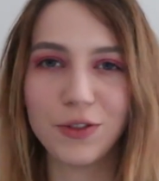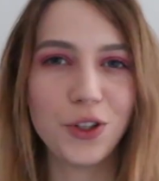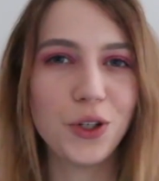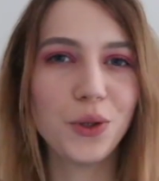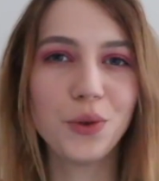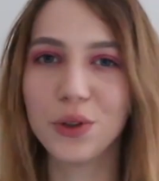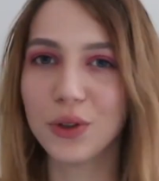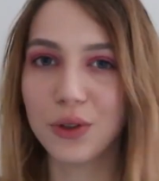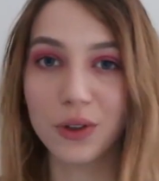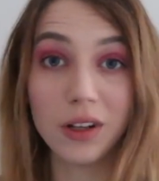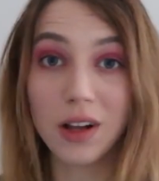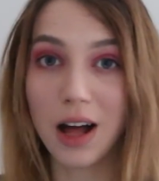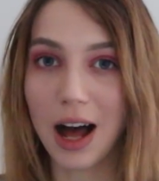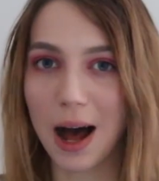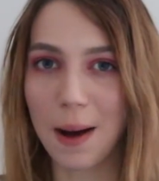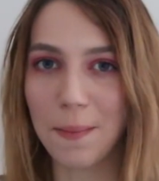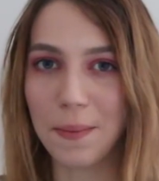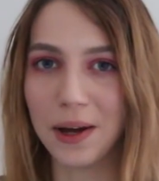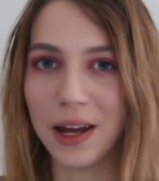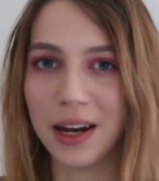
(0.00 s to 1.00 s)
funeral
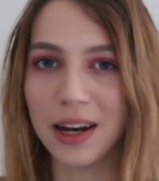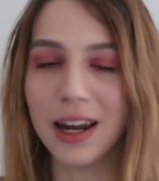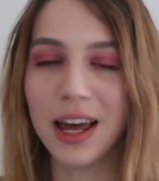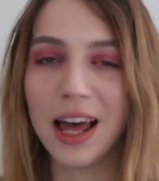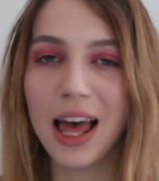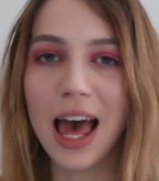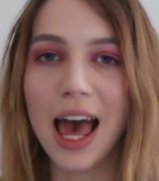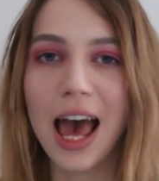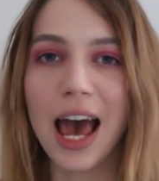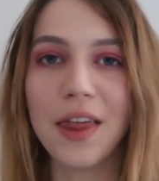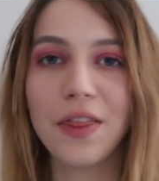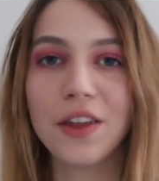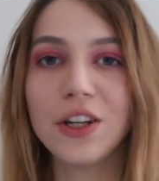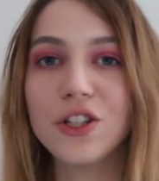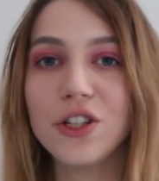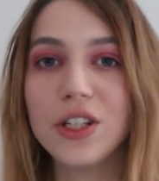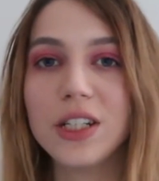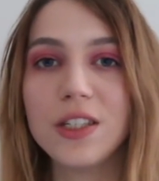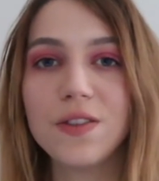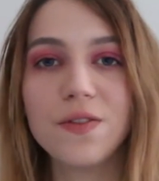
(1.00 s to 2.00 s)
happen, and then
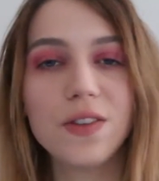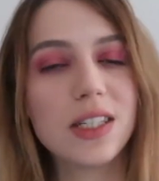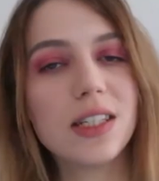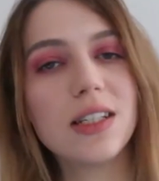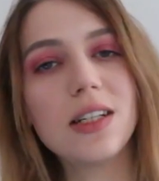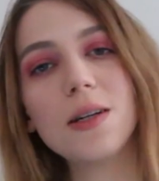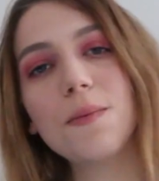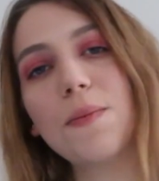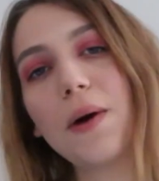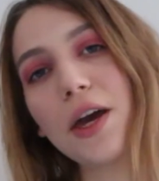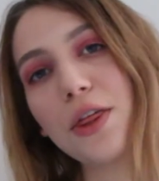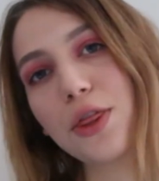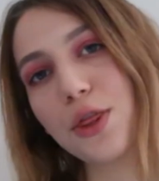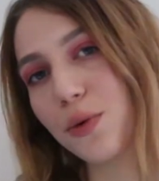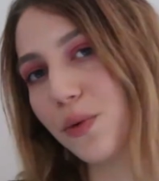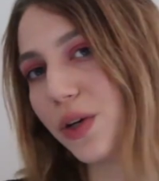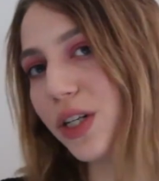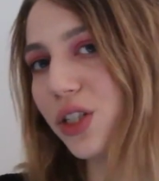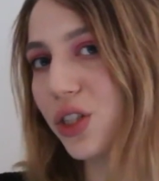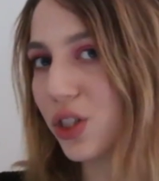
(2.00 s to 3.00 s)
she's visited by
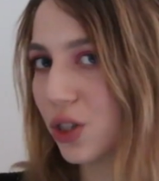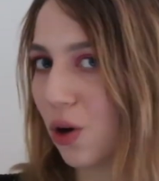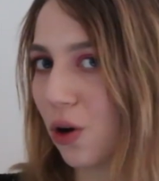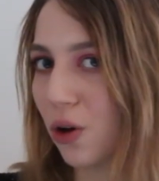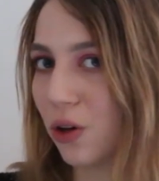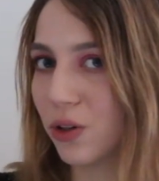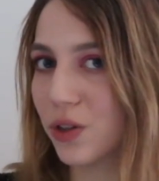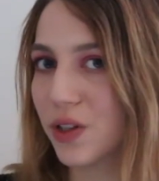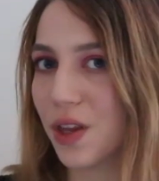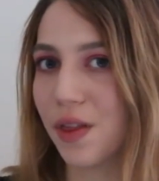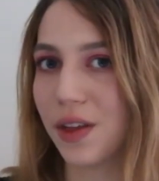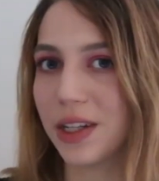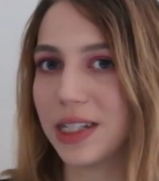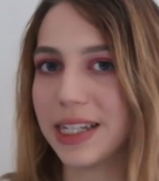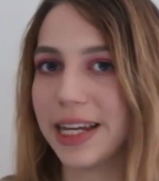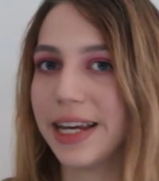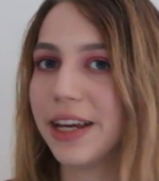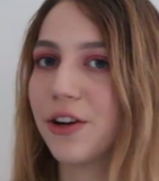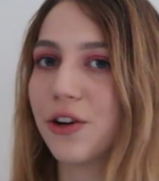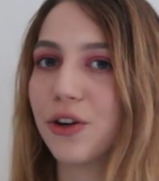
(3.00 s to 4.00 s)
three souls that
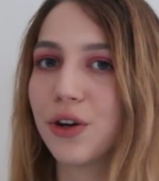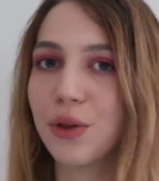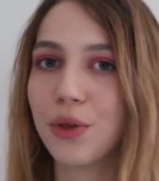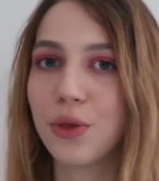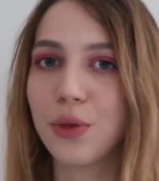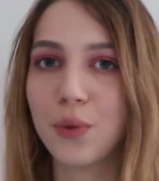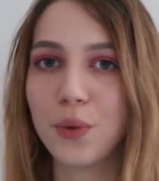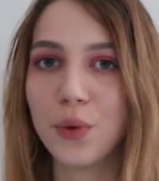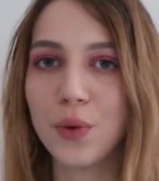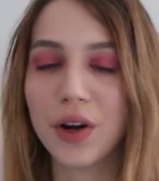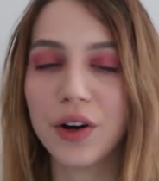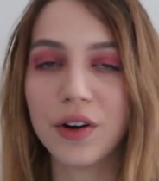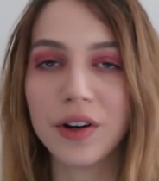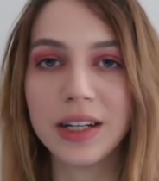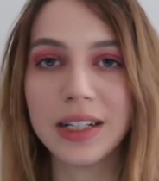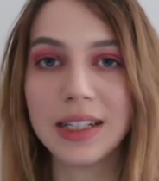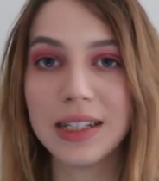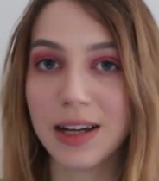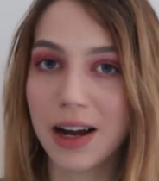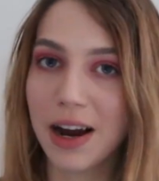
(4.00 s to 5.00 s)
take her through her
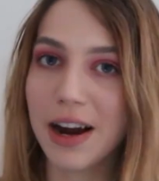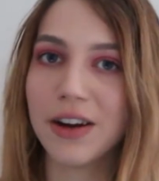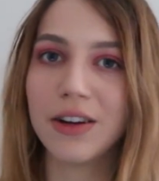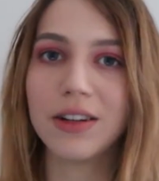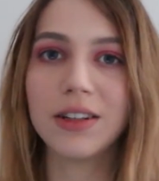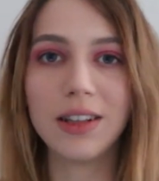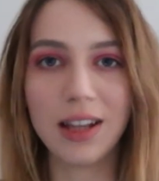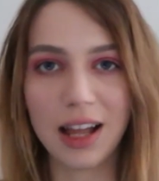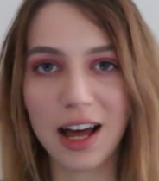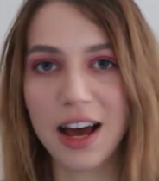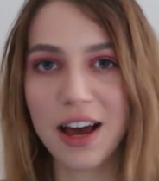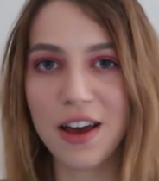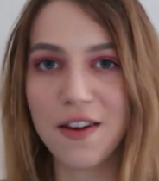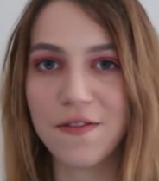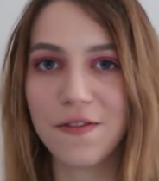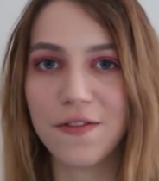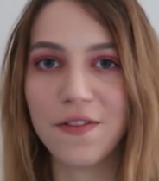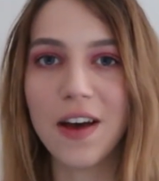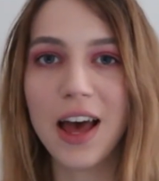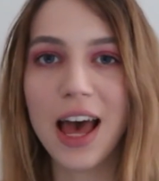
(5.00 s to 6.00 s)
entire
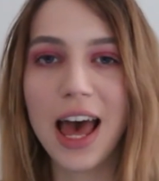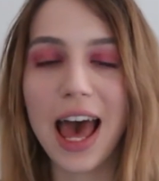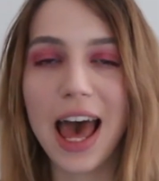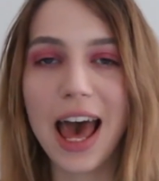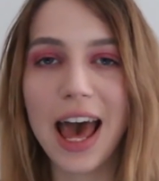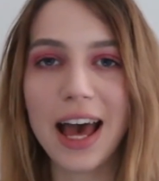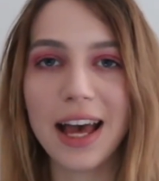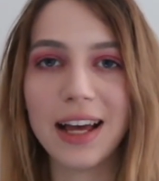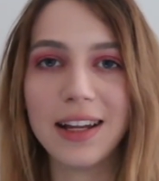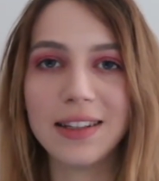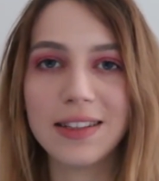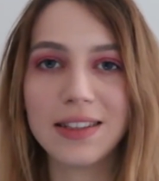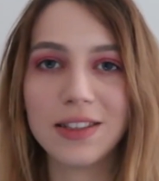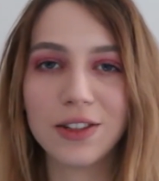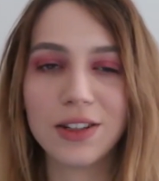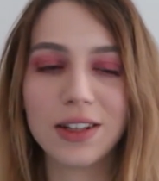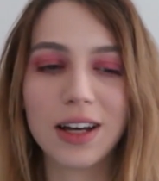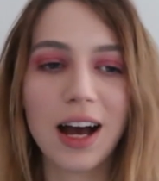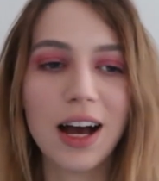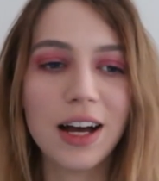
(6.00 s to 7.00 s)
life and
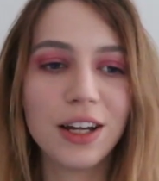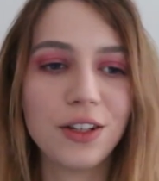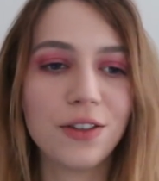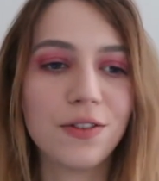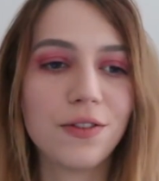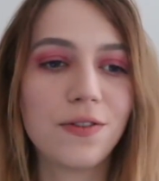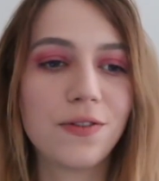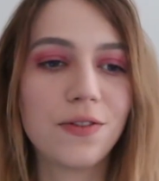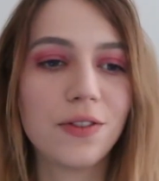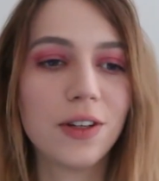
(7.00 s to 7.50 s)
kind of